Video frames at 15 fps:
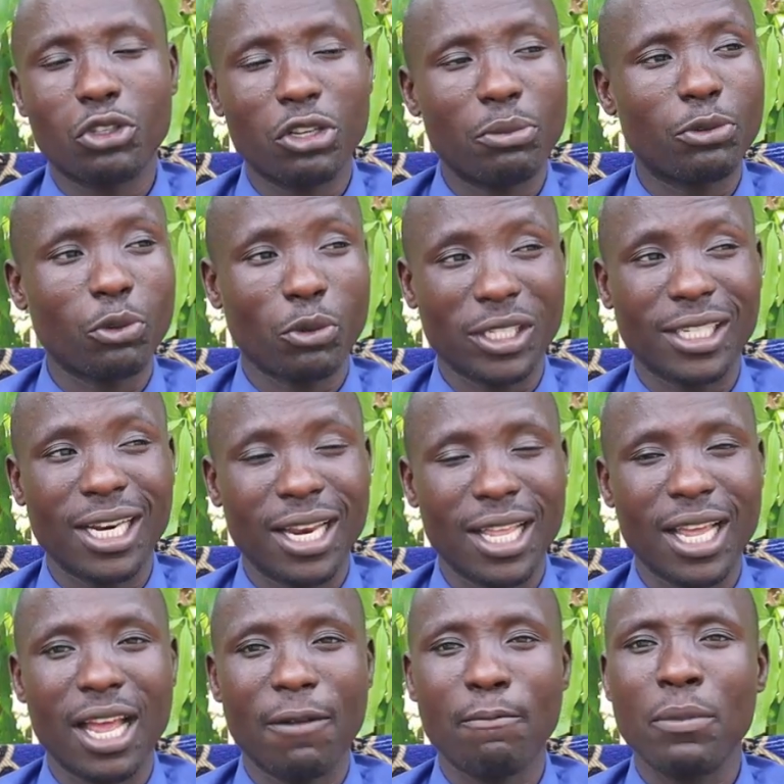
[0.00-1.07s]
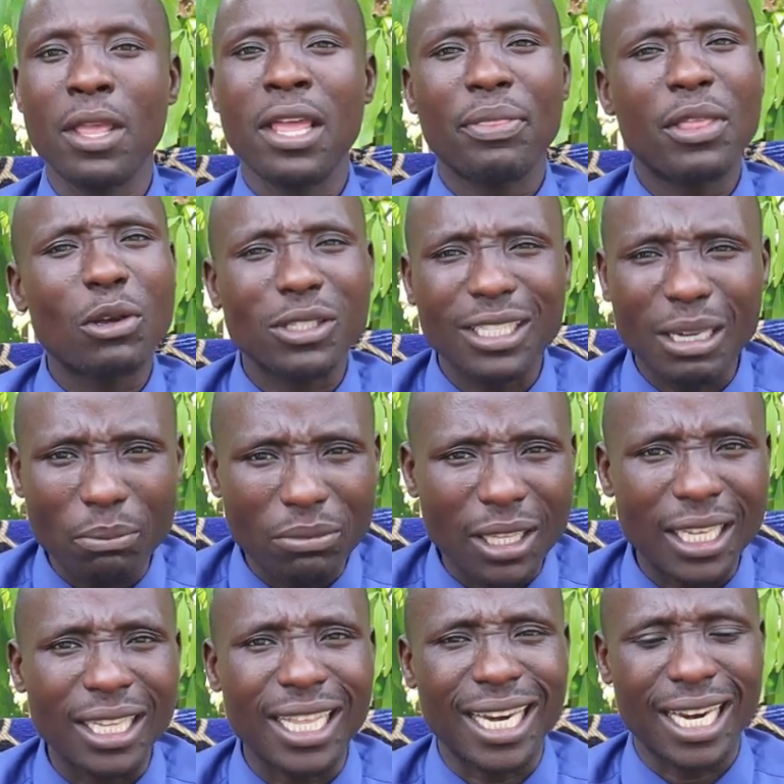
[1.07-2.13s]
tripped Western there, there was
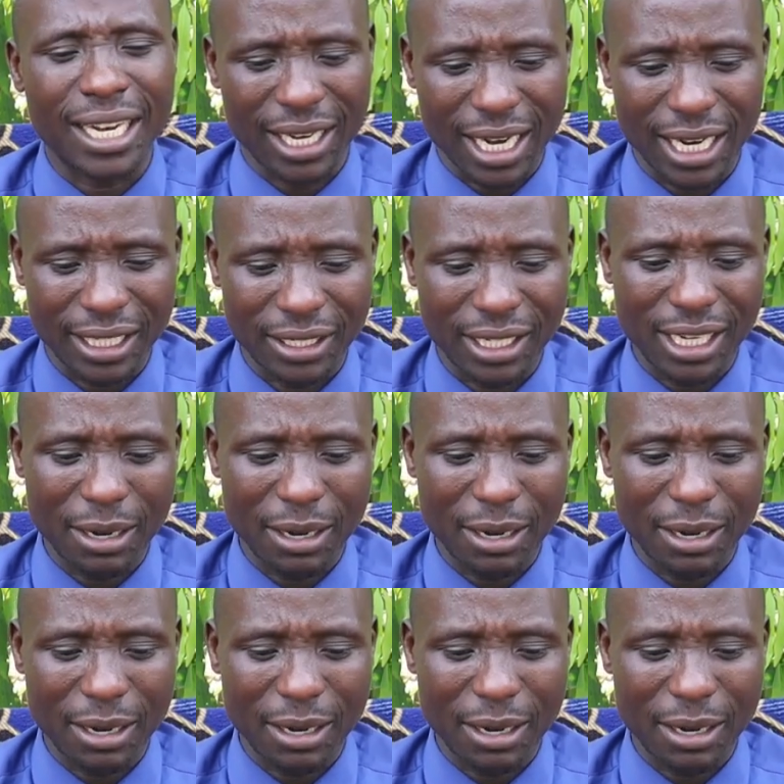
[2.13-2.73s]
something that I realized.